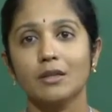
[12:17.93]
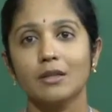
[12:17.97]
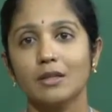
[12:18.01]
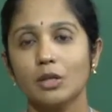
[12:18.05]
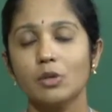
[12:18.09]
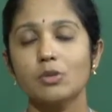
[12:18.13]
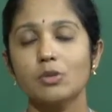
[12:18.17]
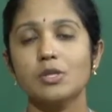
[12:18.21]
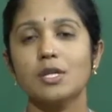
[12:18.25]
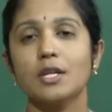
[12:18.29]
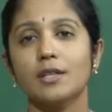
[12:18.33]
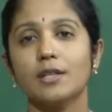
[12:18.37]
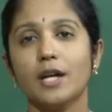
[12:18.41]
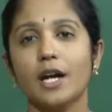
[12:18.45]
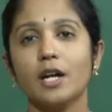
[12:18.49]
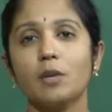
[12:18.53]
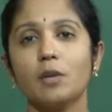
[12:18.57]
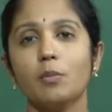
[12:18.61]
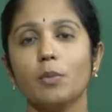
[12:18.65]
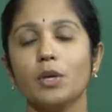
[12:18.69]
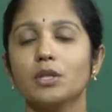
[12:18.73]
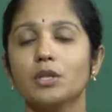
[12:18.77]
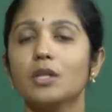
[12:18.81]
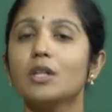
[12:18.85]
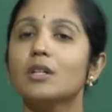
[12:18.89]
using that
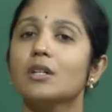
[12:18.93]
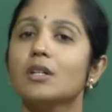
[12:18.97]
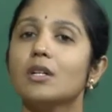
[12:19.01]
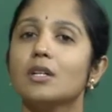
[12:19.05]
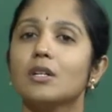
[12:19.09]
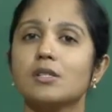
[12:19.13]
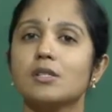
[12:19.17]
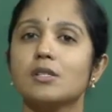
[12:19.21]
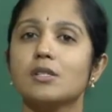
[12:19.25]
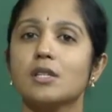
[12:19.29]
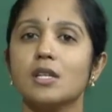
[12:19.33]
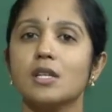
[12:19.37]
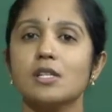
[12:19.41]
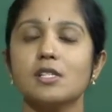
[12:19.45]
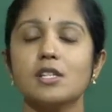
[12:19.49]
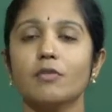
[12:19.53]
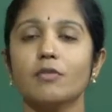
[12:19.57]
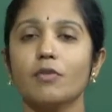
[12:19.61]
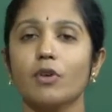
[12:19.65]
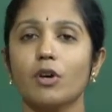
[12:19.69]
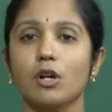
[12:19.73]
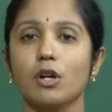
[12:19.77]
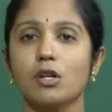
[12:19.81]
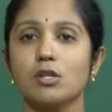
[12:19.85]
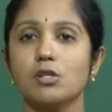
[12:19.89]
method it is easy
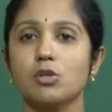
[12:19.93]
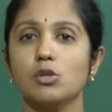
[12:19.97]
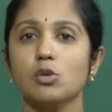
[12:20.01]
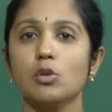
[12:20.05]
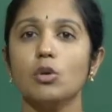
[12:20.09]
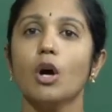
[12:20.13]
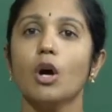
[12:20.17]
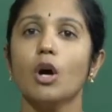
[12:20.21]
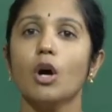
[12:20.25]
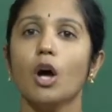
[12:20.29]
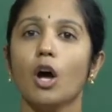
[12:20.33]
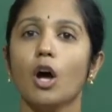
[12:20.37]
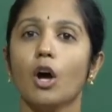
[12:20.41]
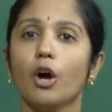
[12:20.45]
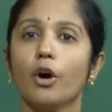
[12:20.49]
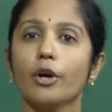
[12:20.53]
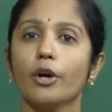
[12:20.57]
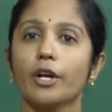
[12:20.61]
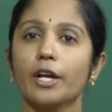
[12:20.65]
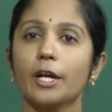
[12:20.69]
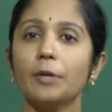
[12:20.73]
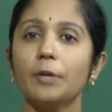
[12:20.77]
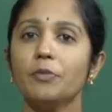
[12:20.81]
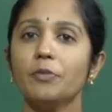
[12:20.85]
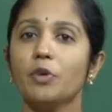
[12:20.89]
for us to,
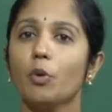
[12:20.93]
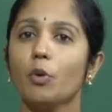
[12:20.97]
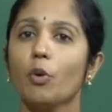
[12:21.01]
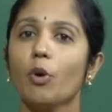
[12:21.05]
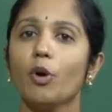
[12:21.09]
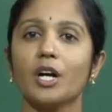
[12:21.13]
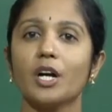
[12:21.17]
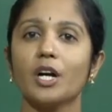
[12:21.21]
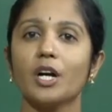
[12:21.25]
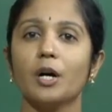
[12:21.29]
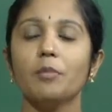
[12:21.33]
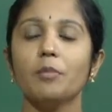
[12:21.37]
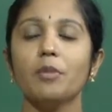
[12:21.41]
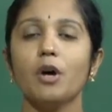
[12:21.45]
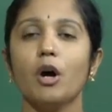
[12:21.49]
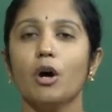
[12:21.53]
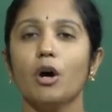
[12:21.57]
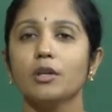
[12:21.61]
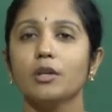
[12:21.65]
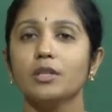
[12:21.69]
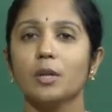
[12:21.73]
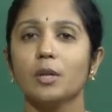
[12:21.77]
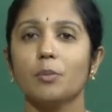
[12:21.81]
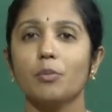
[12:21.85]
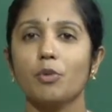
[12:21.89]
okay, overcome
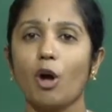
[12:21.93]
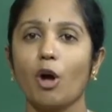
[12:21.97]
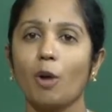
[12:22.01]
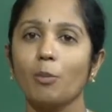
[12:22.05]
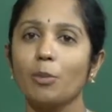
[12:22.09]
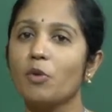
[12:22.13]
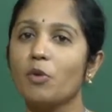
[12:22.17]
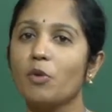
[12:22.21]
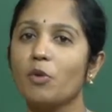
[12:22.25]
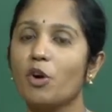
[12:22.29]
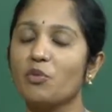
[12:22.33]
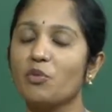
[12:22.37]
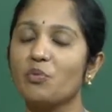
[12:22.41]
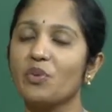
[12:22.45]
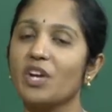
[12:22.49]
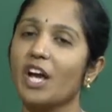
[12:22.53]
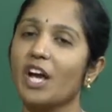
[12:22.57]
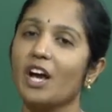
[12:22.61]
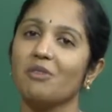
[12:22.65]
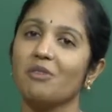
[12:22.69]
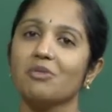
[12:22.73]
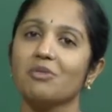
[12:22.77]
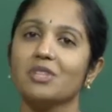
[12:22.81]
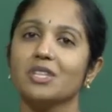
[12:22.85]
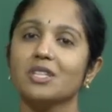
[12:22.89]
the problem what we
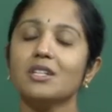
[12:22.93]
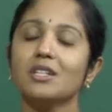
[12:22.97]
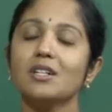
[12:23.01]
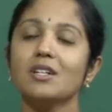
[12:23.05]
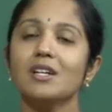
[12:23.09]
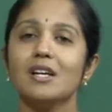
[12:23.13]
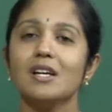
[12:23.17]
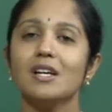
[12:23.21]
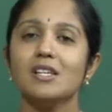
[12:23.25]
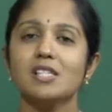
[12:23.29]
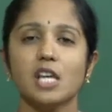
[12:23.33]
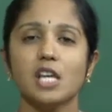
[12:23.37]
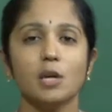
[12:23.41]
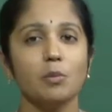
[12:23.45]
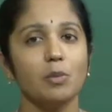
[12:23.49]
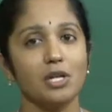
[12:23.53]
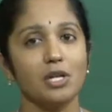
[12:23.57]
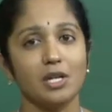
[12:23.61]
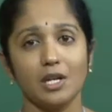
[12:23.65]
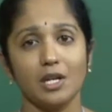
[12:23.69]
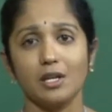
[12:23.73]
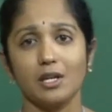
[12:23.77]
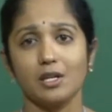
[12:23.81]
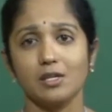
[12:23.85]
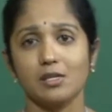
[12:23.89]
have with the
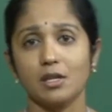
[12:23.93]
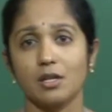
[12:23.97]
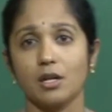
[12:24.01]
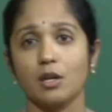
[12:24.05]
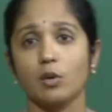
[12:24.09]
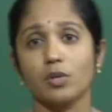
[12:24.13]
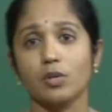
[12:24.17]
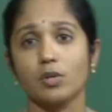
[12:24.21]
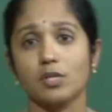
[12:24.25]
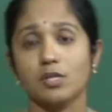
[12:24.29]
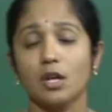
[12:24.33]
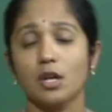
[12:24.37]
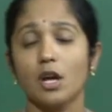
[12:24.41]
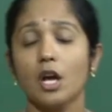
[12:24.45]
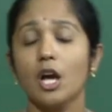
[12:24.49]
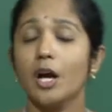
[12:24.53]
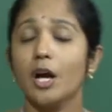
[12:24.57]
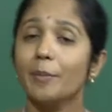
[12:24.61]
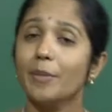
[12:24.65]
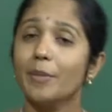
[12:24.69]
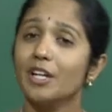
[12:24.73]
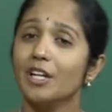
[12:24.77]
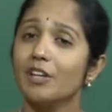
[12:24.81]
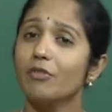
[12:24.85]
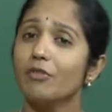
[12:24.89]
simultaneous request.
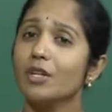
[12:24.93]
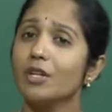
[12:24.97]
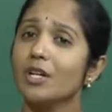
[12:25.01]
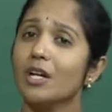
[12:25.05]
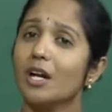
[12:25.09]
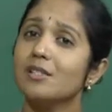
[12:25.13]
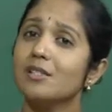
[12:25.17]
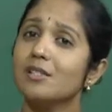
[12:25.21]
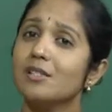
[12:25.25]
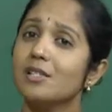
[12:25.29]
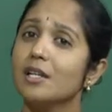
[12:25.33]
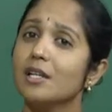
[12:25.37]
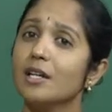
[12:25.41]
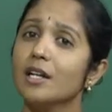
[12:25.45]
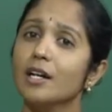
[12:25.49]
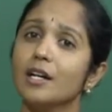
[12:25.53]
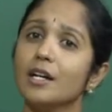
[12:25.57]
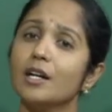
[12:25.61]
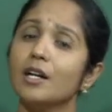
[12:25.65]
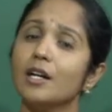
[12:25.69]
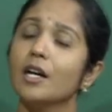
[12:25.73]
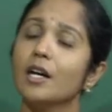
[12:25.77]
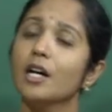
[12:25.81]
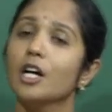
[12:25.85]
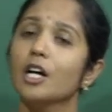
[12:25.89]
But if you
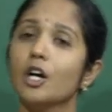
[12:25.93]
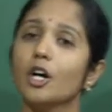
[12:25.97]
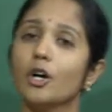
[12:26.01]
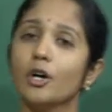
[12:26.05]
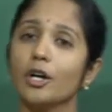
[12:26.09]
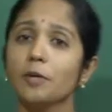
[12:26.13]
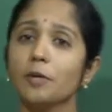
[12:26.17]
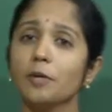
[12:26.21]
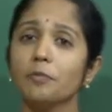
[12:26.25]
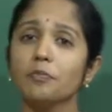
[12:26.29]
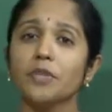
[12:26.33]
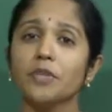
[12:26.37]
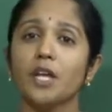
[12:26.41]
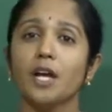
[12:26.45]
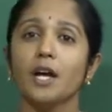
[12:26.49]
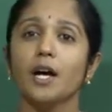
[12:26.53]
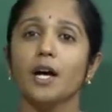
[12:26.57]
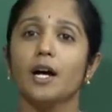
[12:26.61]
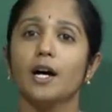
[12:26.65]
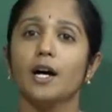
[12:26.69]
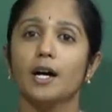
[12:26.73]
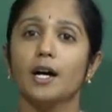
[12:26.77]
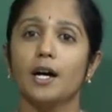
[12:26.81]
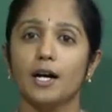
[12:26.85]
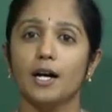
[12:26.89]
consider, okay,
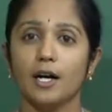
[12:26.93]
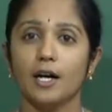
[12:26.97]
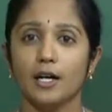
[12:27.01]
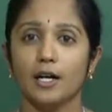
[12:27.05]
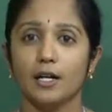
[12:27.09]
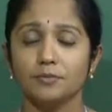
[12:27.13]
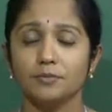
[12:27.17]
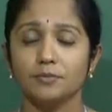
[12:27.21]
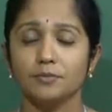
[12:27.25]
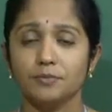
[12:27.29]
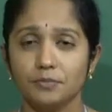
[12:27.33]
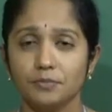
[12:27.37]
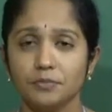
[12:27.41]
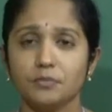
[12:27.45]
a